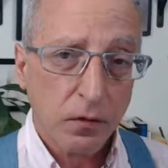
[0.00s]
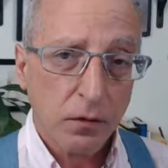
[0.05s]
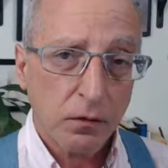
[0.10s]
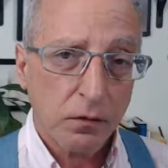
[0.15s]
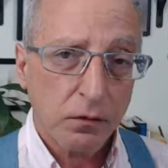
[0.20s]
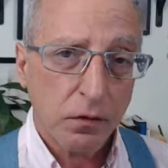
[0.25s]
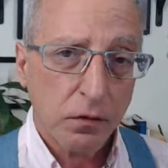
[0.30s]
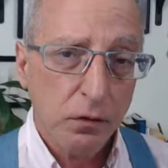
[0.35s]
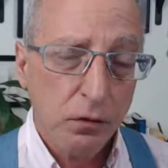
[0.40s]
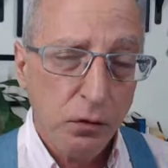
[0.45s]

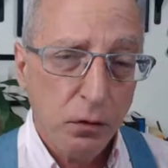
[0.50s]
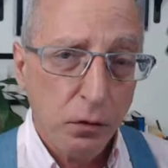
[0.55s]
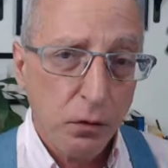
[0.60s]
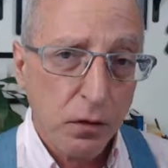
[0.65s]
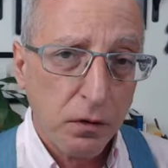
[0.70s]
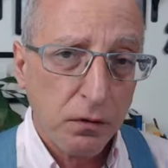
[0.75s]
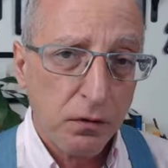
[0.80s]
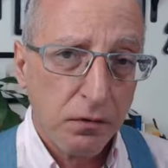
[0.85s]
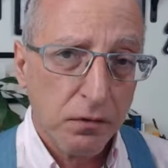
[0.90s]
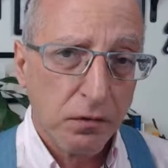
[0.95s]
So
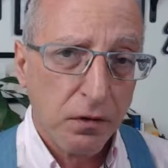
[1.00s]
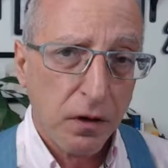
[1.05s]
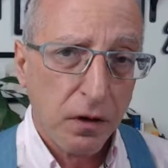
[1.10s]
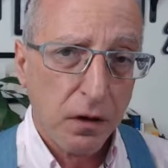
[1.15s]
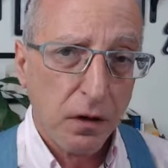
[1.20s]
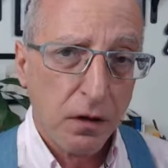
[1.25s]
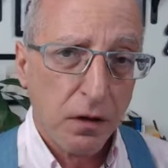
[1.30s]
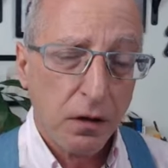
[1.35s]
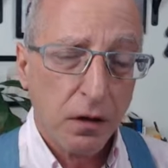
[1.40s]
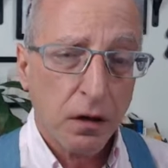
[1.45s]
you could
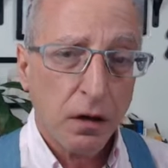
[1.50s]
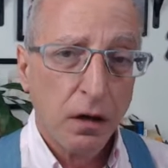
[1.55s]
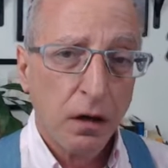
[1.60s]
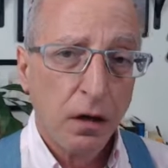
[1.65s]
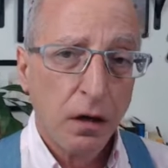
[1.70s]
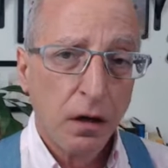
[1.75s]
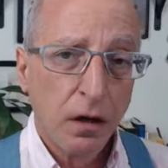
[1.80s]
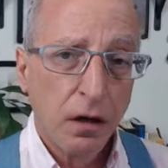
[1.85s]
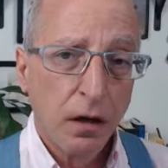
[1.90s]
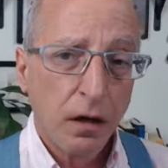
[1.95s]
see
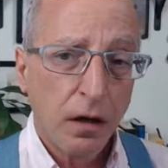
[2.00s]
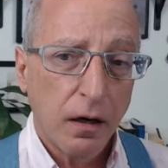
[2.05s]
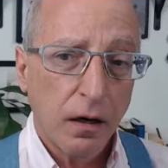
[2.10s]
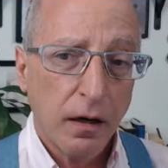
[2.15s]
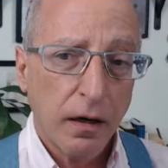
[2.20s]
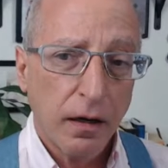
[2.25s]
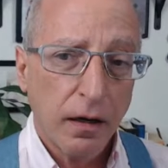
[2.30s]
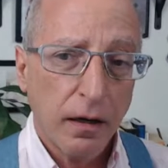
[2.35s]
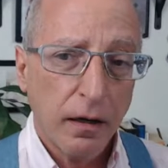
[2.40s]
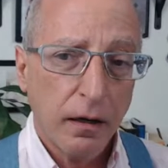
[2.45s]

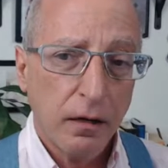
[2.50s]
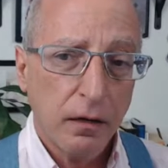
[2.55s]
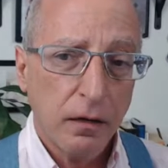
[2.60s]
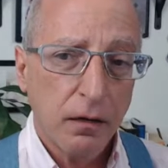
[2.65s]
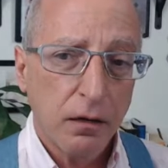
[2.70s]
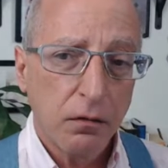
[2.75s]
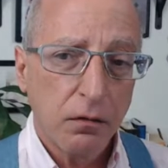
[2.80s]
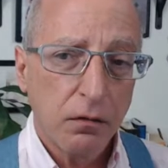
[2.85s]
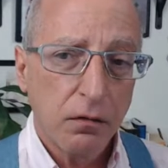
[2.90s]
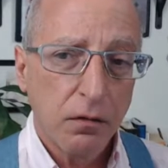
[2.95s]
that
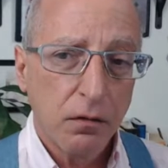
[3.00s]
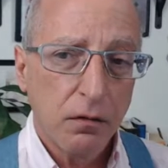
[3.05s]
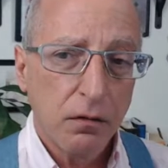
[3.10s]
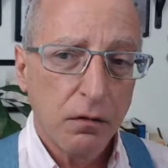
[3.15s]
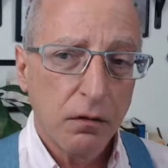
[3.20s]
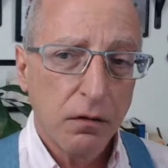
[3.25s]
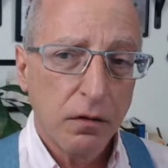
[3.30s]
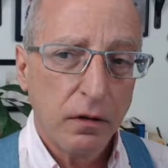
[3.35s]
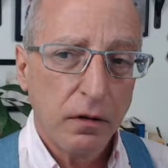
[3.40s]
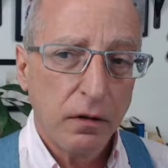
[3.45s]

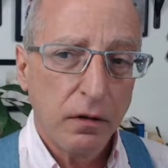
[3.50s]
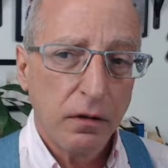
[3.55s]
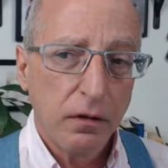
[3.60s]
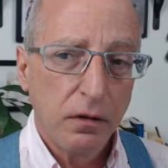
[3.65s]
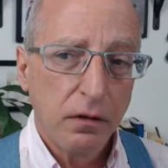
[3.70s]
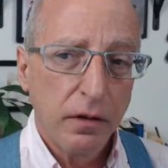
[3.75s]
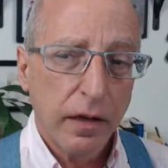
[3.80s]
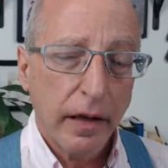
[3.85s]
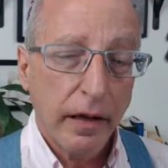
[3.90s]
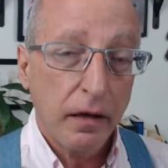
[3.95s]

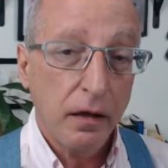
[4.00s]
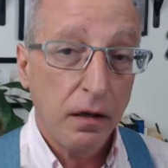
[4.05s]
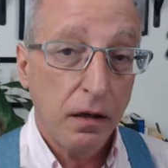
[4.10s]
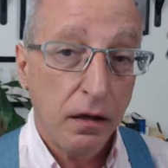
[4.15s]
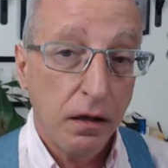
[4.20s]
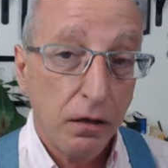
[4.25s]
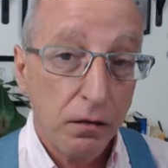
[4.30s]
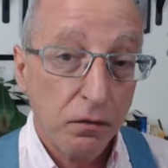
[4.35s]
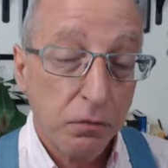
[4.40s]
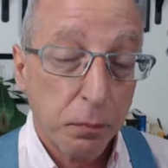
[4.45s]

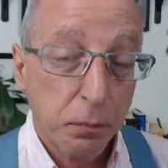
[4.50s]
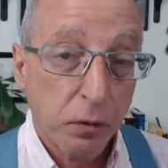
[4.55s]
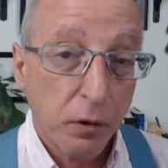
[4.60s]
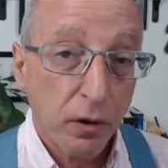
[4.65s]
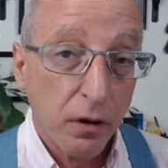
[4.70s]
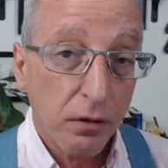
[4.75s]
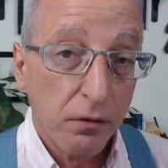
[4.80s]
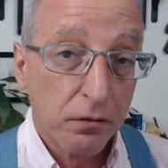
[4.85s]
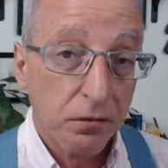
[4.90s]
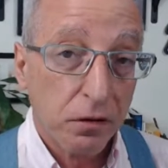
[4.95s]
it is
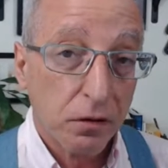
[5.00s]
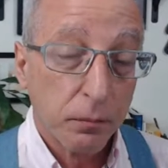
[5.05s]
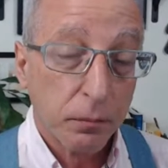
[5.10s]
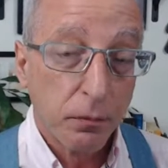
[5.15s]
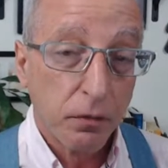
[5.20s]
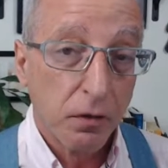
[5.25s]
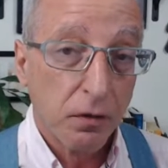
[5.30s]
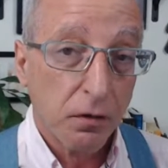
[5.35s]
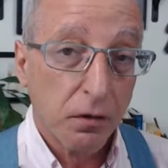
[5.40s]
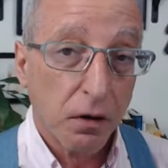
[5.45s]
pretty
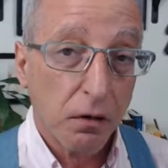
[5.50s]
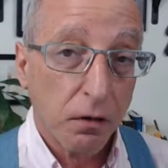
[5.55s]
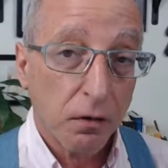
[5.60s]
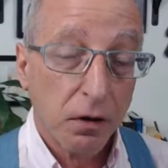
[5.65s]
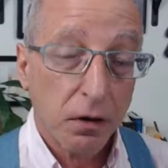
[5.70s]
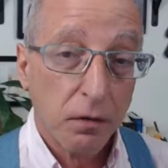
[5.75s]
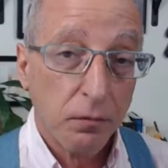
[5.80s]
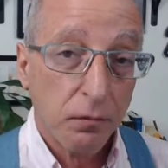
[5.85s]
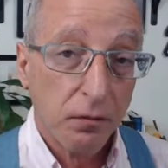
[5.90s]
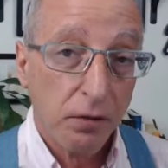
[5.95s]
simple. It
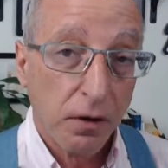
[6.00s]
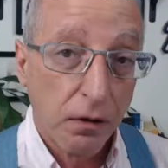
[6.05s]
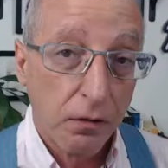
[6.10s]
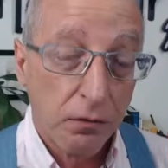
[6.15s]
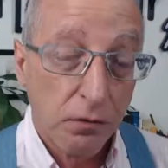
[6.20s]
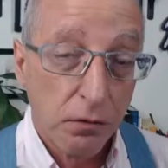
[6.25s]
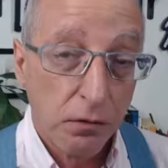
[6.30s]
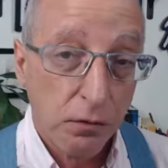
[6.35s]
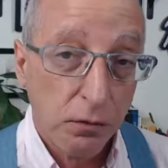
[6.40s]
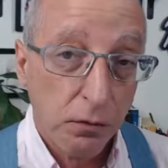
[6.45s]
only comes down
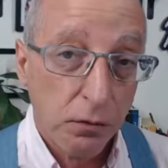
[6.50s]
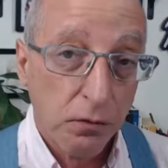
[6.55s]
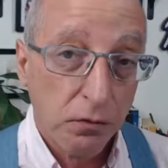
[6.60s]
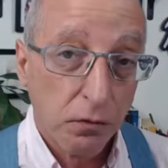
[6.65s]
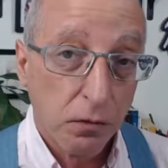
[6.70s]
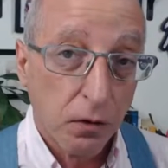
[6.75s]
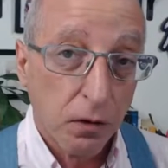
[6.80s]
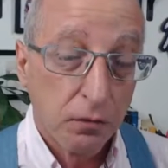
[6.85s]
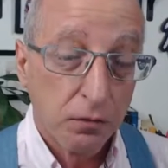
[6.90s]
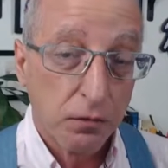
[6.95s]
to two
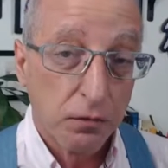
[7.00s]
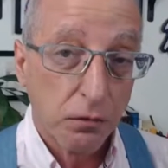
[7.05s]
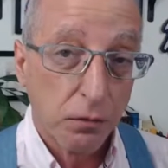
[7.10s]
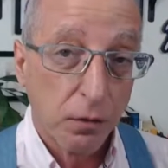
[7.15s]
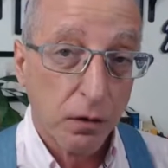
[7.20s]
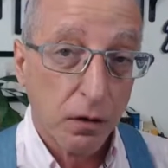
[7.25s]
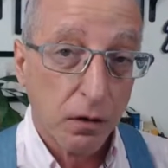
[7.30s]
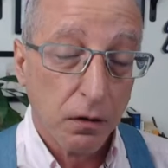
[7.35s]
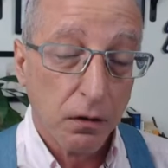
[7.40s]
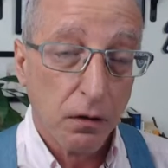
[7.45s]
choices,
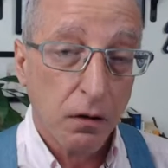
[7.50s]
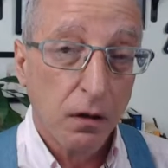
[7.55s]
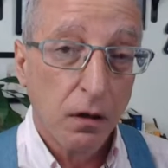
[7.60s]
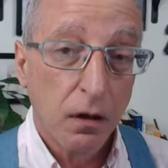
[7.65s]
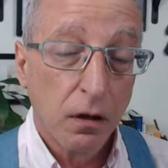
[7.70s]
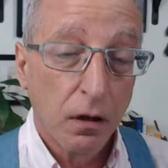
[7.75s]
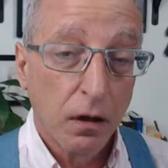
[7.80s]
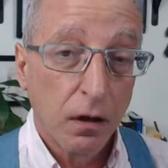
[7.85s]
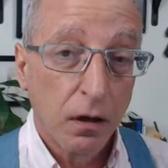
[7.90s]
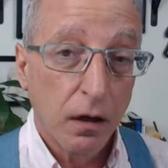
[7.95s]
really.
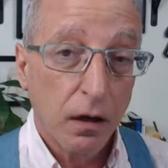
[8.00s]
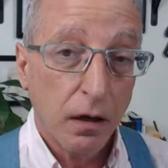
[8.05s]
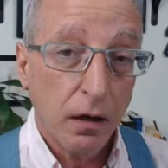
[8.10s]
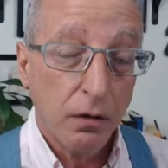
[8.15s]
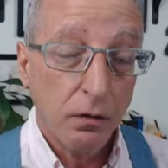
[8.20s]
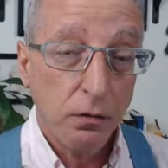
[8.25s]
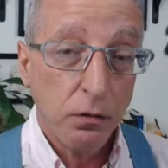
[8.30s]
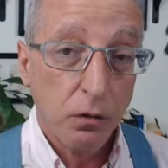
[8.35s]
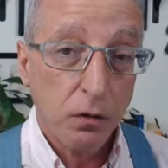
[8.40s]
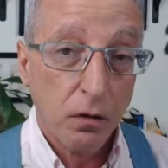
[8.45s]

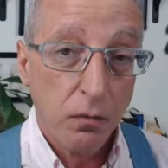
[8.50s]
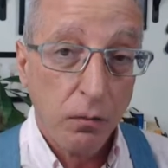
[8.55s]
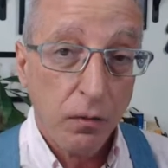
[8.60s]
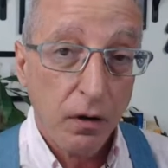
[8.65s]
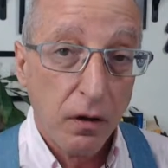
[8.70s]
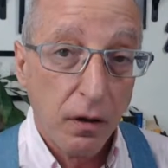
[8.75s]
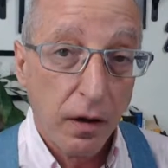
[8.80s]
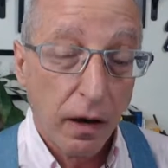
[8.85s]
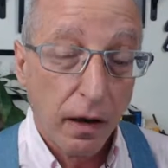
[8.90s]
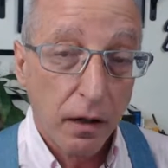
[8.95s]
You can
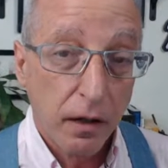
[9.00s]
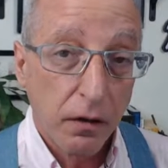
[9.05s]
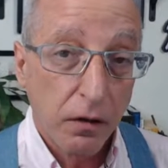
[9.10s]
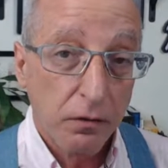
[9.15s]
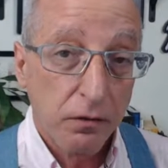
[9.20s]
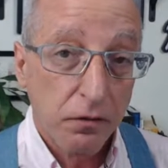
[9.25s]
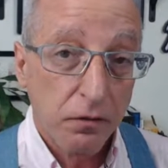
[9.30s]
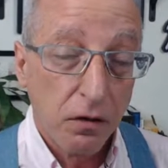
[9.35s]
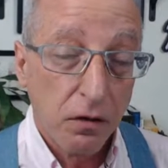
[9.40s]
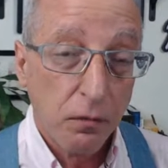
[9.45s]
be an
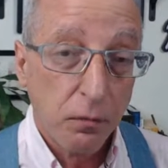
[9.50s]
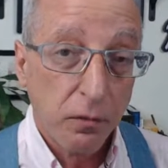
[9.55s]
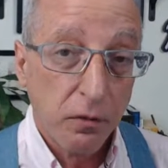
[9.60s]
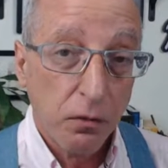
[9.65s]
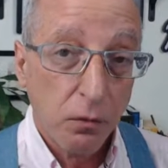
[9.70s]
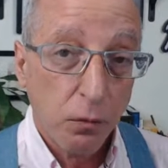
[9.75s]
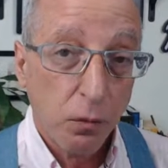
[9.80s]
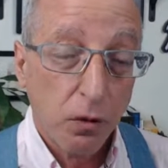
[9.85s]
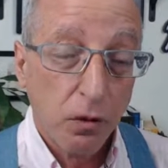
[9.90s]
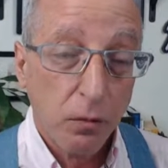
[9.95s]
LLC,
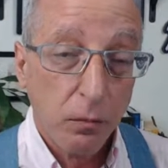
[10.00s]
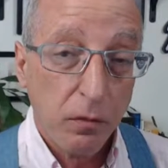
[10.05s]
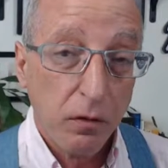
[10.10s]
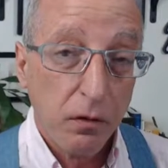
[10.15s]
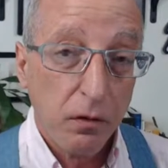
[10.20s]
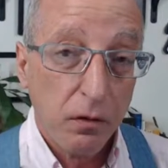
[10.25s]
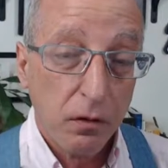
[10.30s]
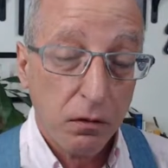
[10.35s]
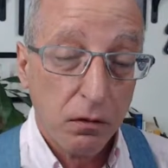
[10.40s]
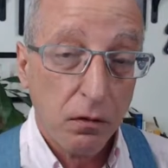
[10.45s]
but you want
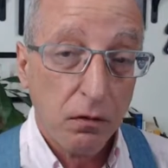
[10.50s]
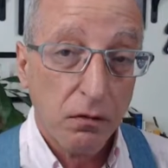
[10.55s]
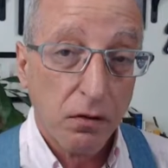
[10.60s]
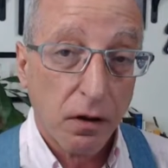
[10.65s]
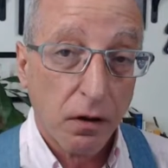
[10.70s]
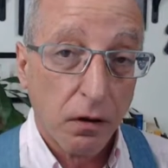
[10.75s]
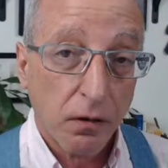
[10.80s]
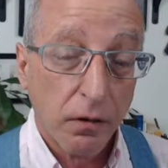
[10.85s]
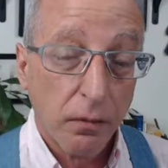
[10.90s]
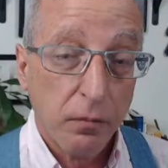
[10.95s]
to
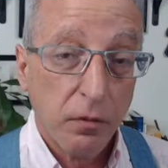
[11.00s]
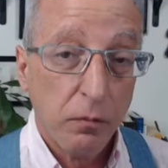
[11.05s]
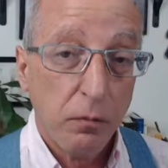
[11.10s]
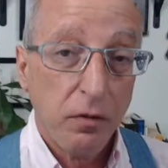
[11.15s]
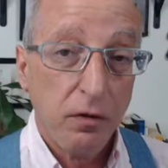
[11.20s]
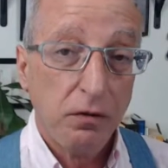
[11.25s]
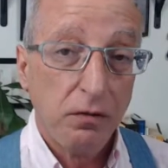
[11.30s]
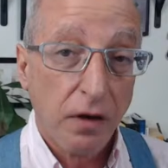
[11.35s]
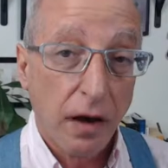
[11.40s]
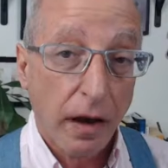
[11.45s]
tell them to
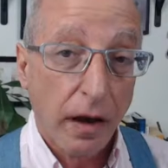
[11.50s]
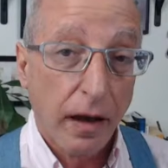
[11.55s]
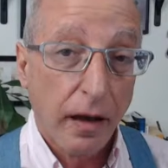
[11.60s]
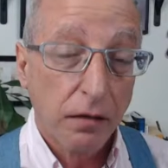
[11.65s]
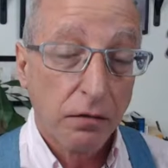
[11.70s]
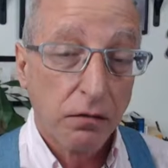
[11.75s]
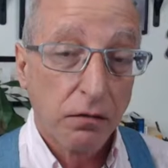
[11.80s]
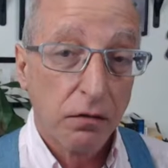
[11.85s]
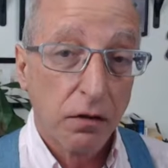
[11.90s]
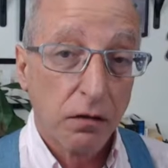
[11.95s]
be
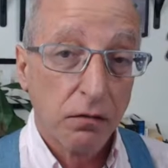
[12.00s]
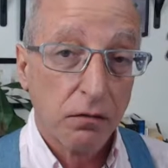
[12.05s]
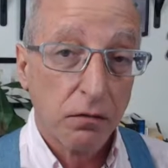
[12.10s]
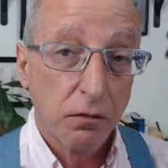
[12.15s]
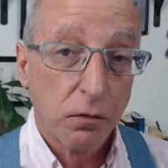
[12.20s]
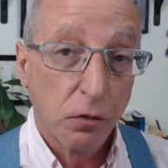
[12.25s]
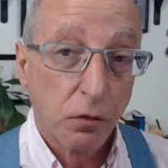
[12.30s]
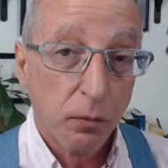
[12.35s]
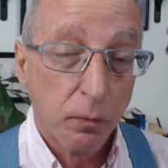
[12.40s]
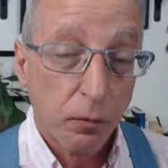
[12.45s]
taxed as a
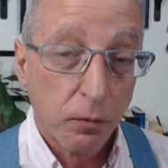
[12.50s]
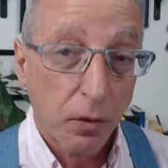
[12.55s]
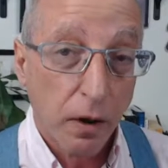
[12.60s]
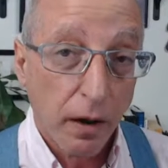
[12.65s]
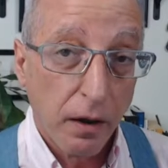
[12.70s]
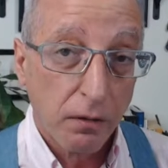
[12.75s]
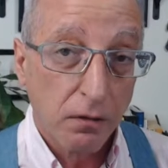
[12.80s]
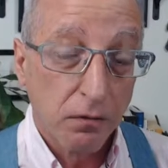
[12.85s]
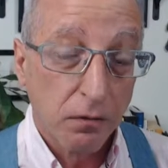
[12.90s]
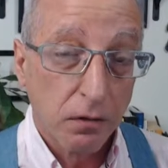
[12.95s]

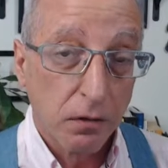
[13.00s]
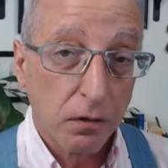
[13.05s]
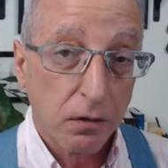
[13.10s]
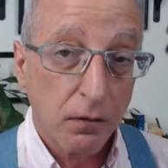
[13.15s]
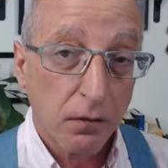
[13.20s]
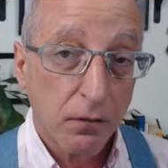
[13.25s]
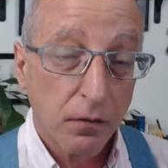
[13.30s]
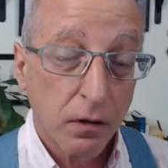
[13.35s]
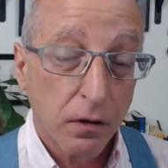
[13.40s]
corporation.